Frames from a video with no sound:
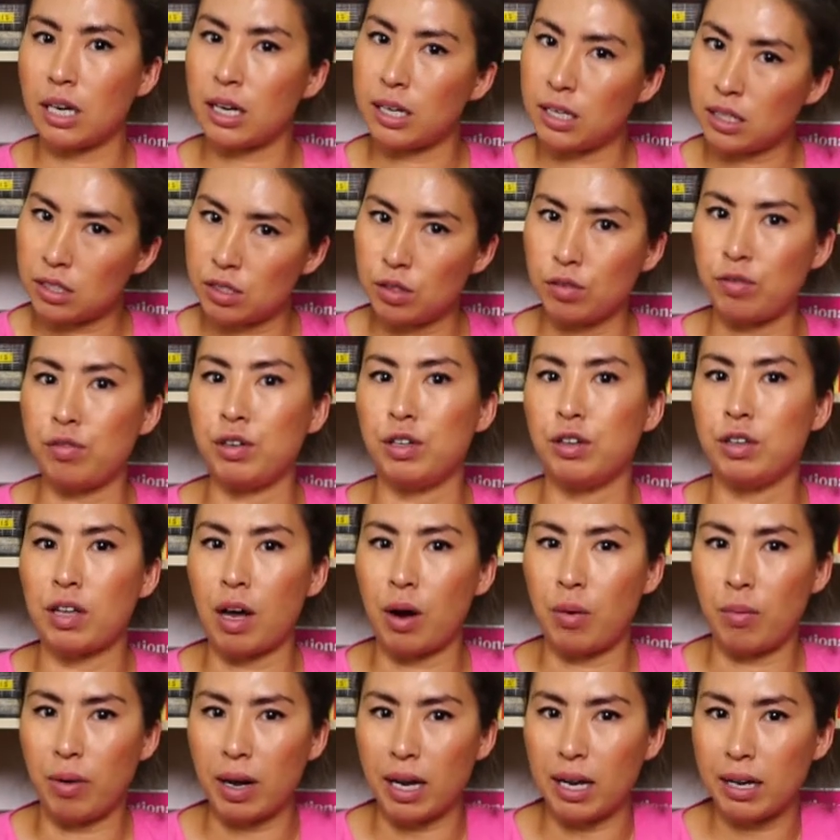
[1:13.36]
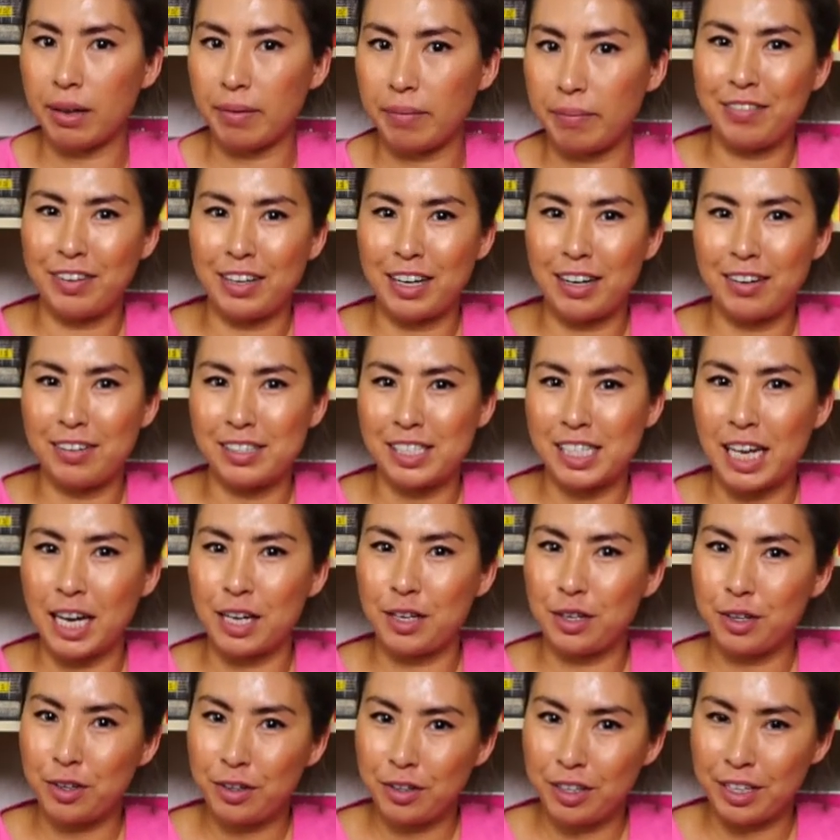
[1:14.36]
starting to feel that way. When I was at
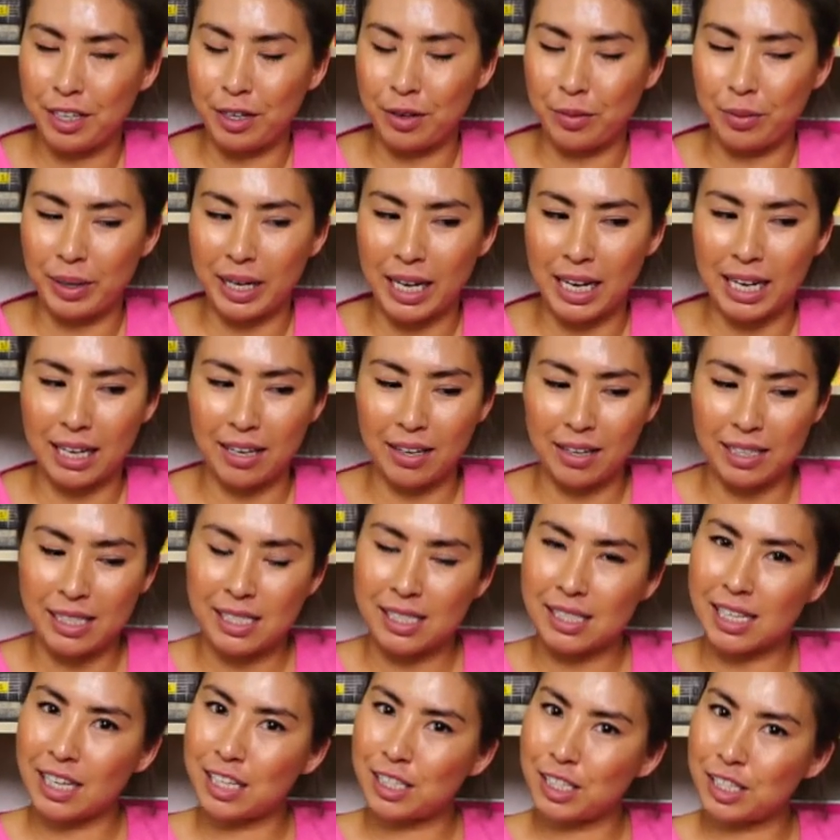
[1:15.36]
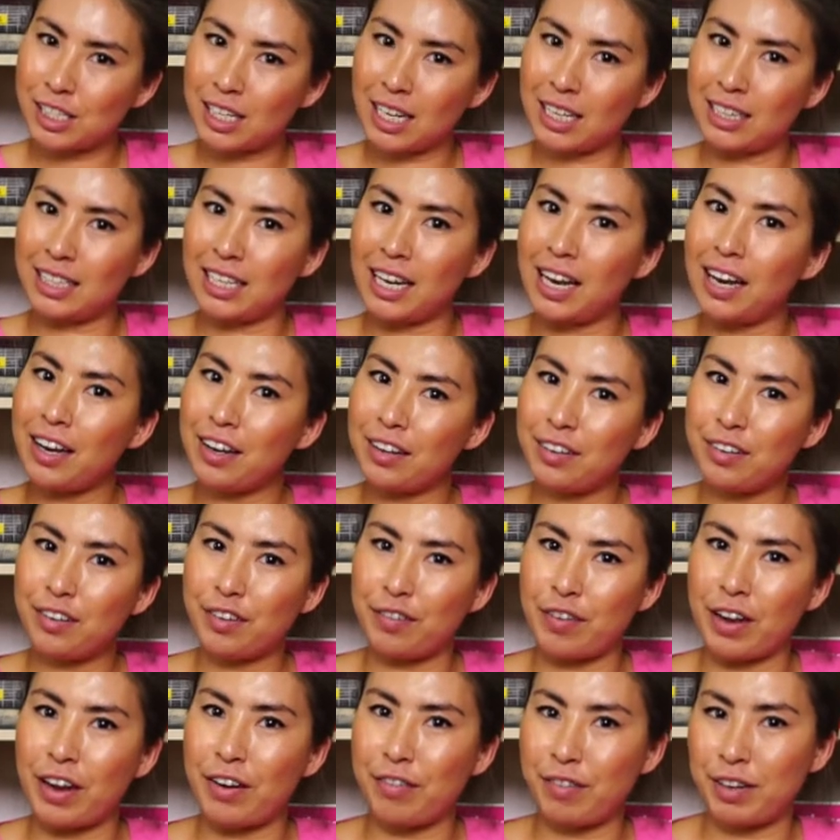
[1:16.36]
uni, we had a section at the end
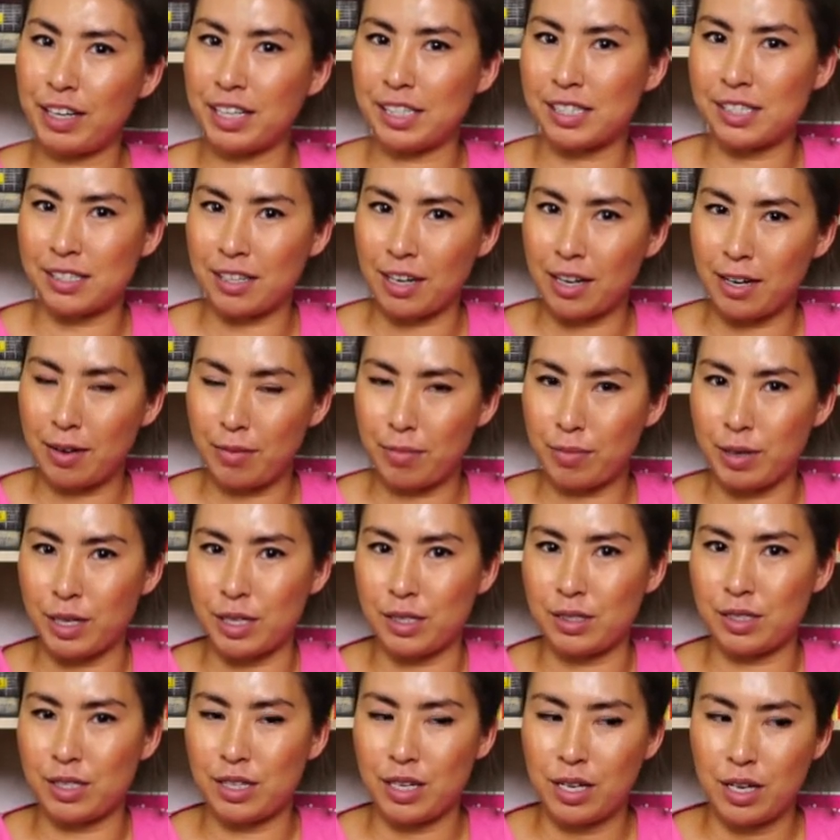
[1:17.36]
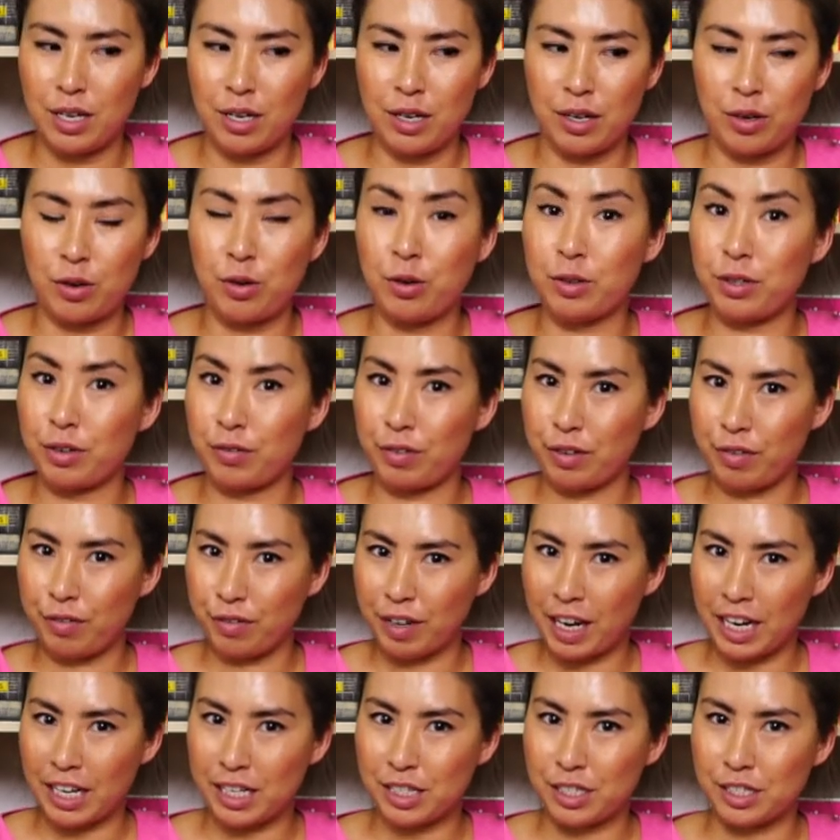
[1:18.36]
of every assignment called a
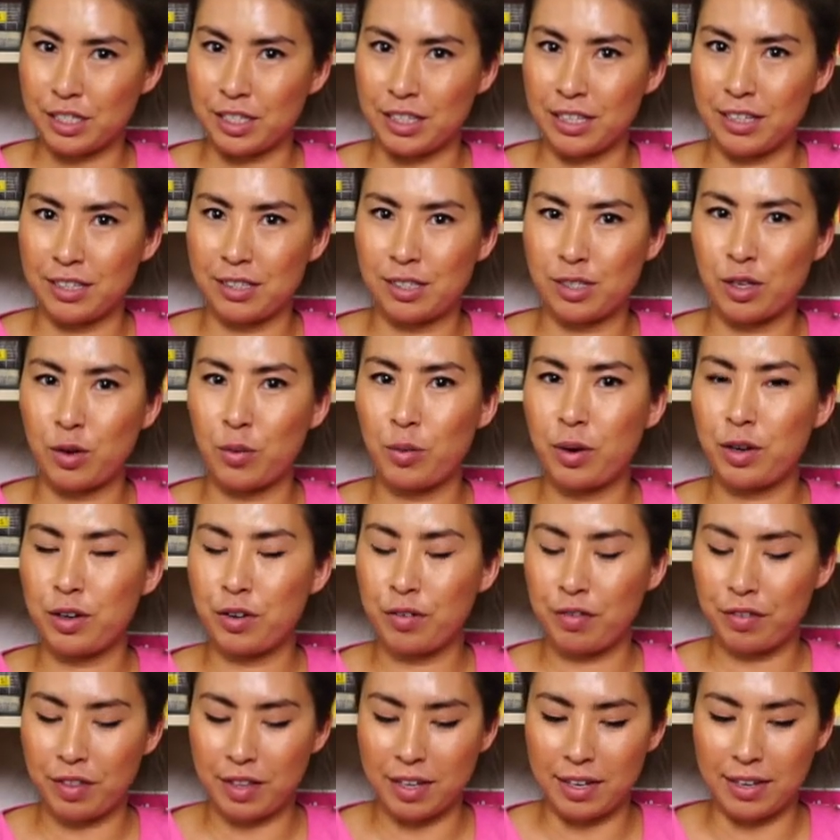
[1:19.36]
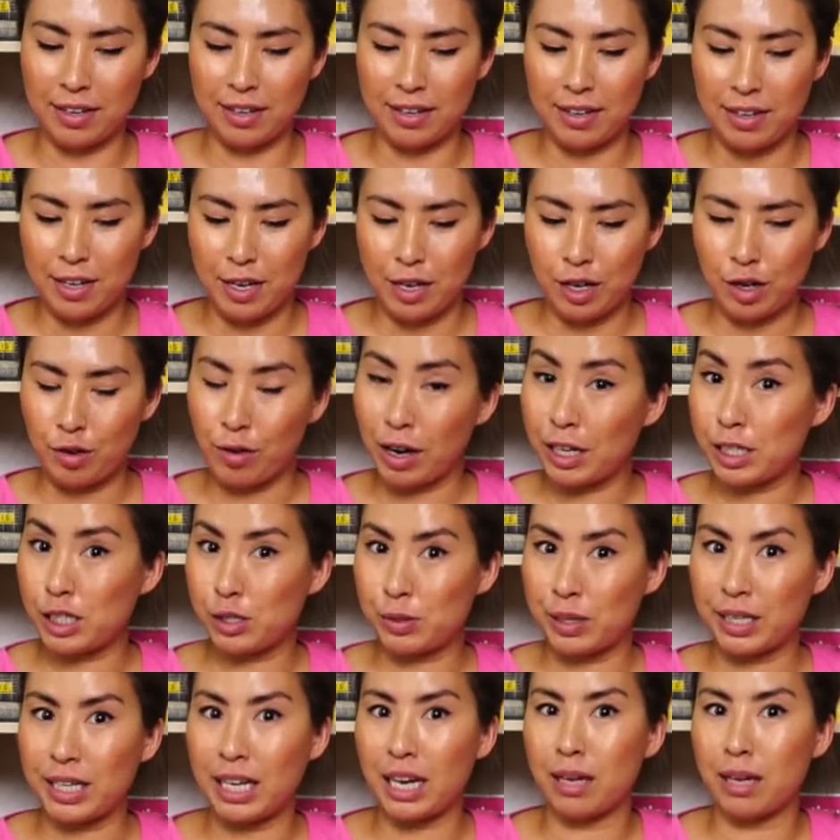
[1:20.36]
reflection. So one of the graduate